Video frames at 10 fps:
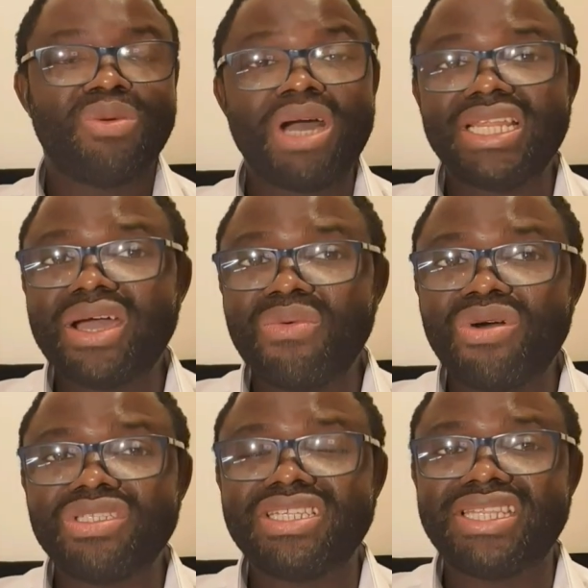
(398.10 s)
No matter
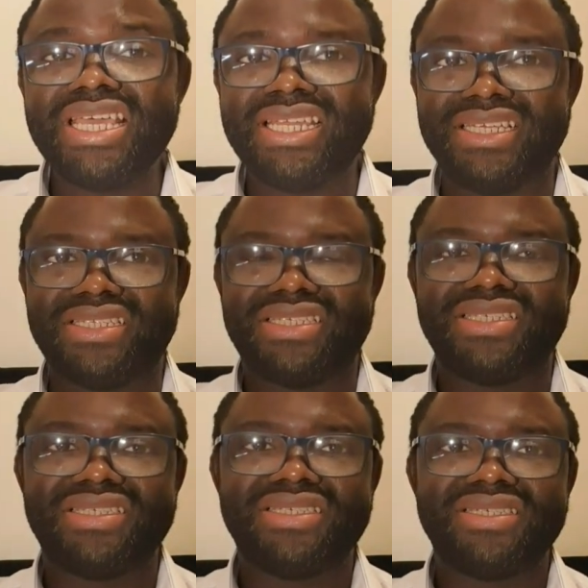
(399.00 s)
what the thing is,
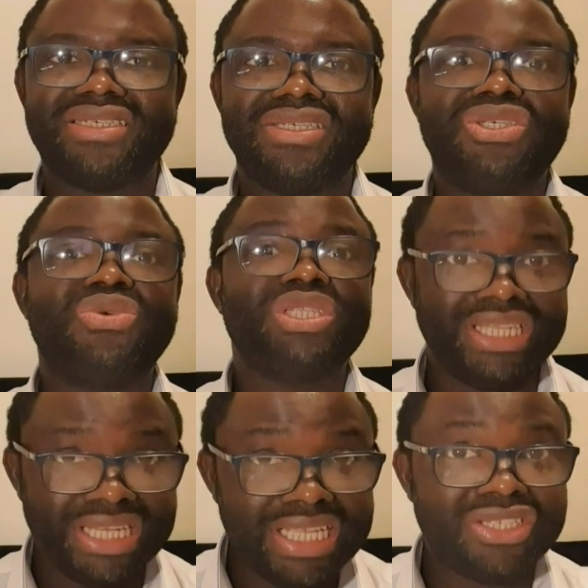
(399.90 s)
you
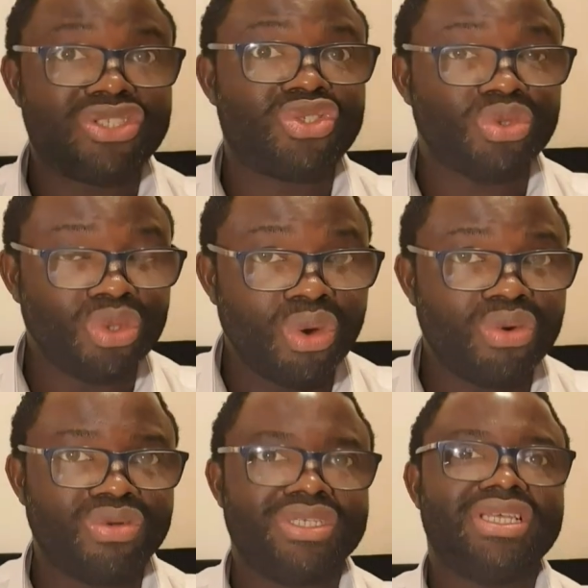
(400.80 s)
need to
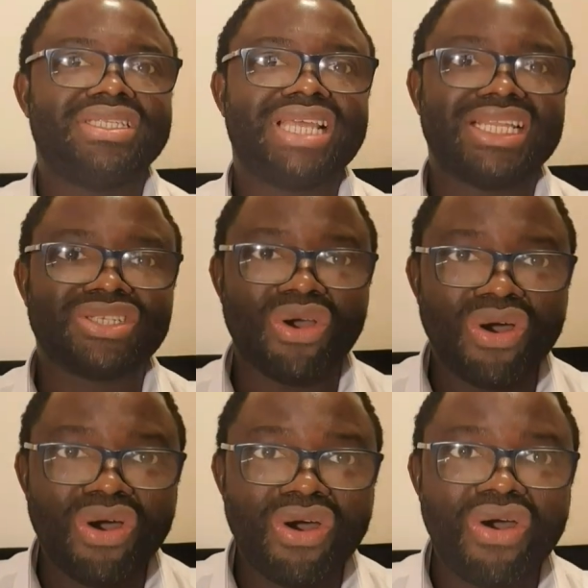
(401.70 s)
know that
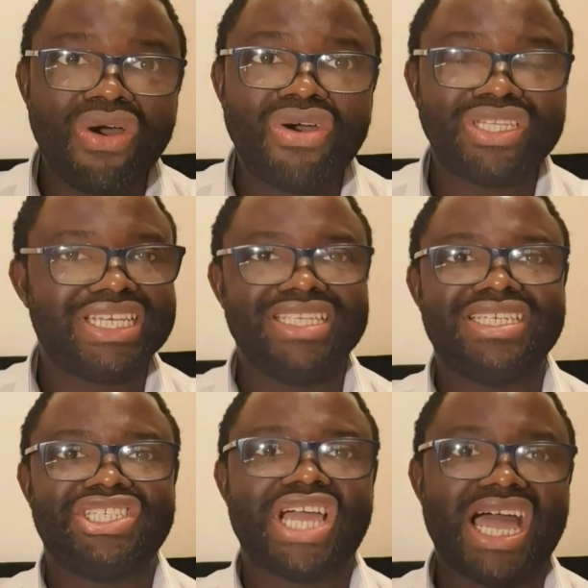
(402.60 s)
God
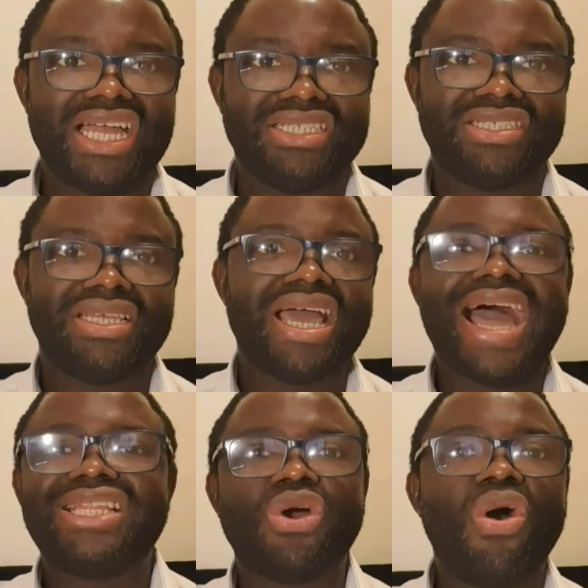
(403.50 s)
is in charge
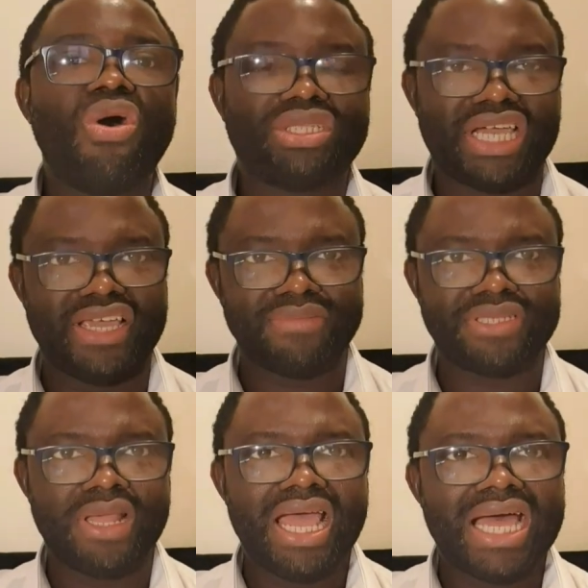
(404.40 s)
at all
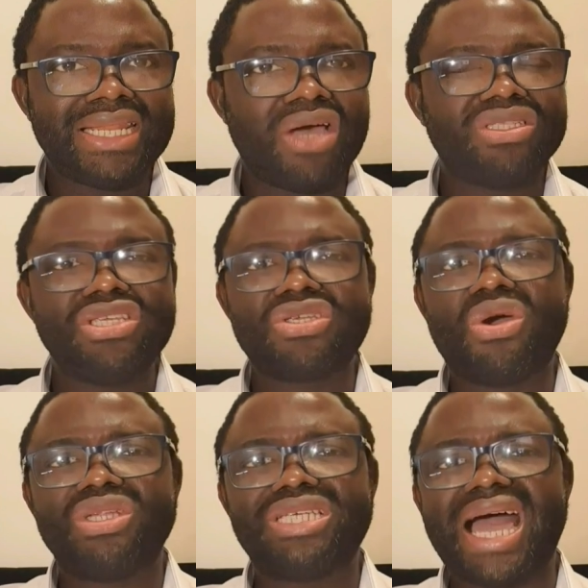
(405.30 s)
times. And now this
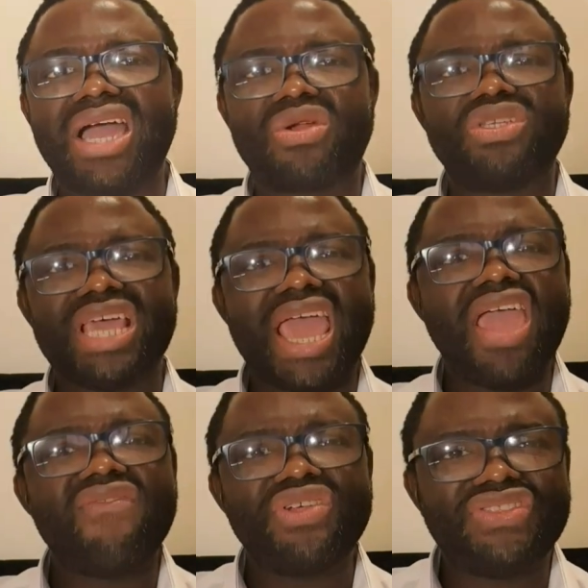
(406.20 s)
cuts across
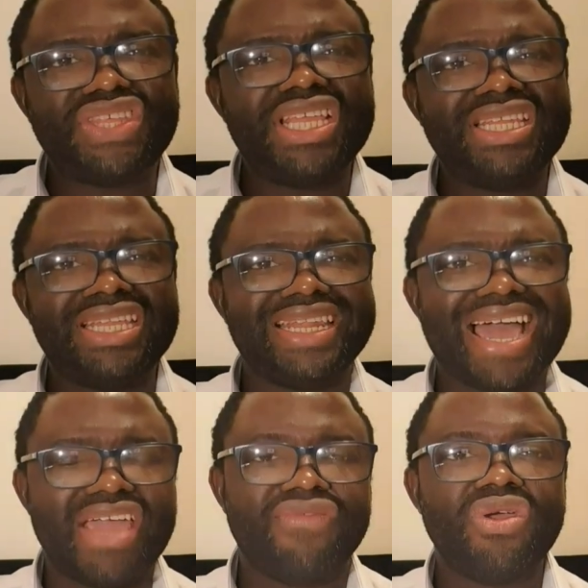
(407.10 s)
everything in
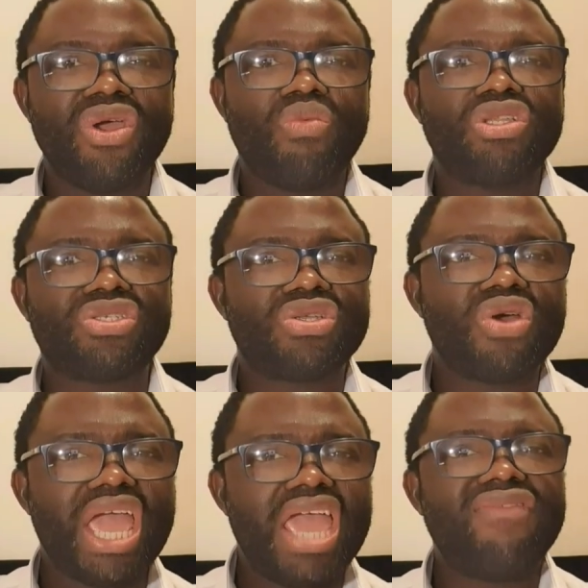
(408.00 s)
life.
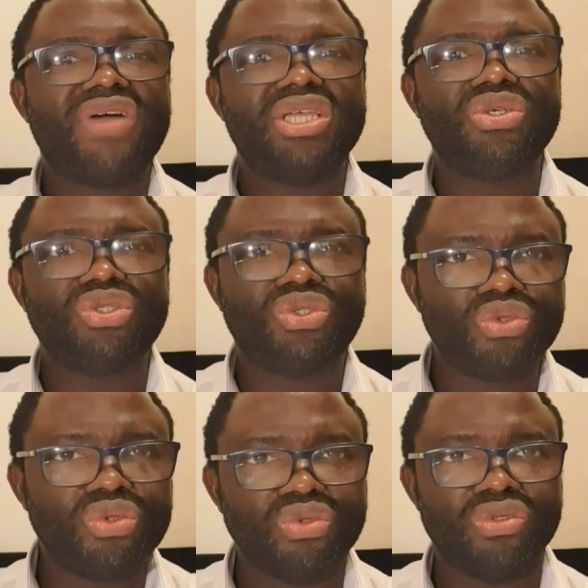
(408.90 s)
Whatsoever you
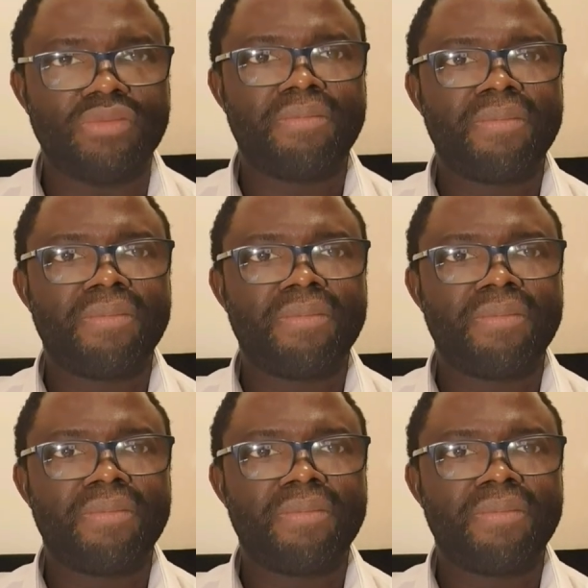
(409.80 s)
do,